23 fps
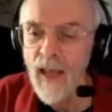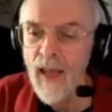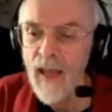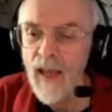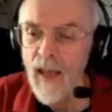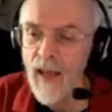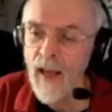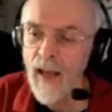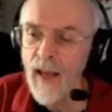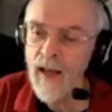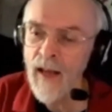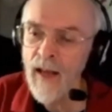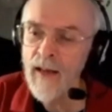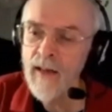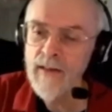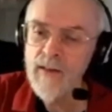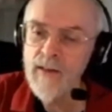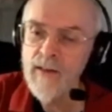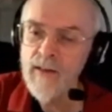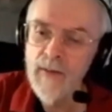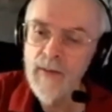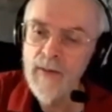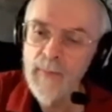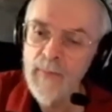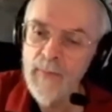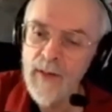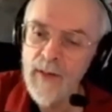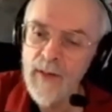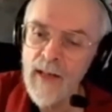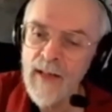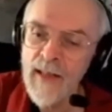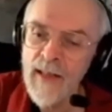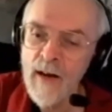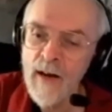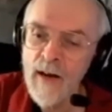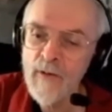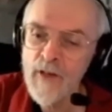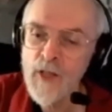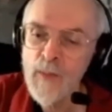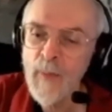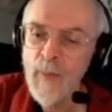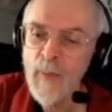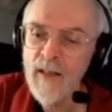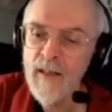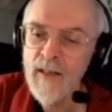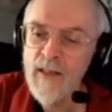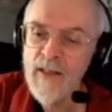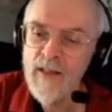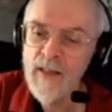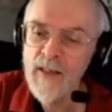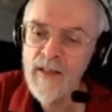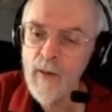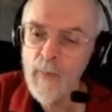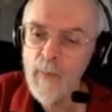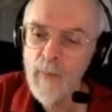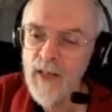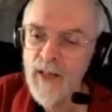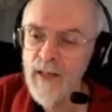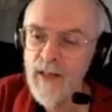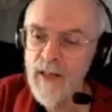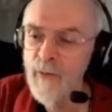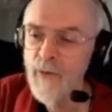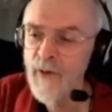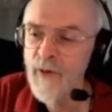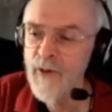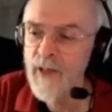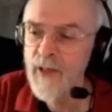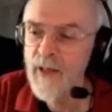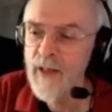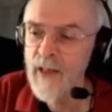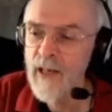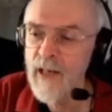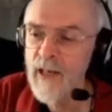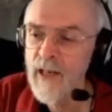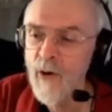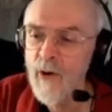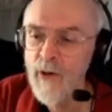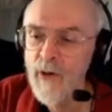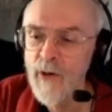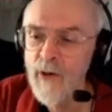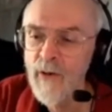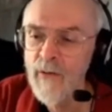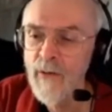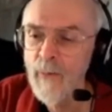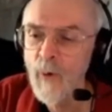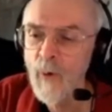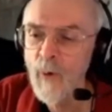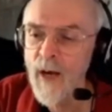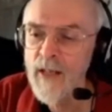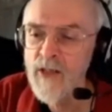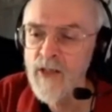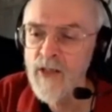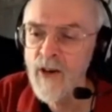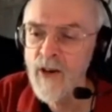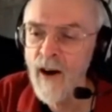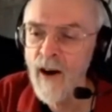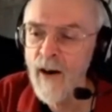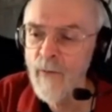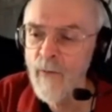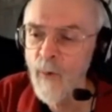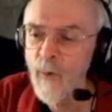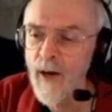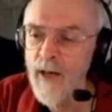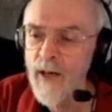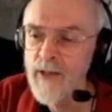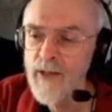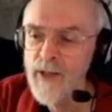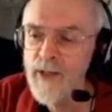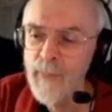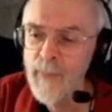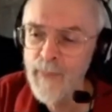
And in that respect, it's a little bit different than the Order of the White Scarf was.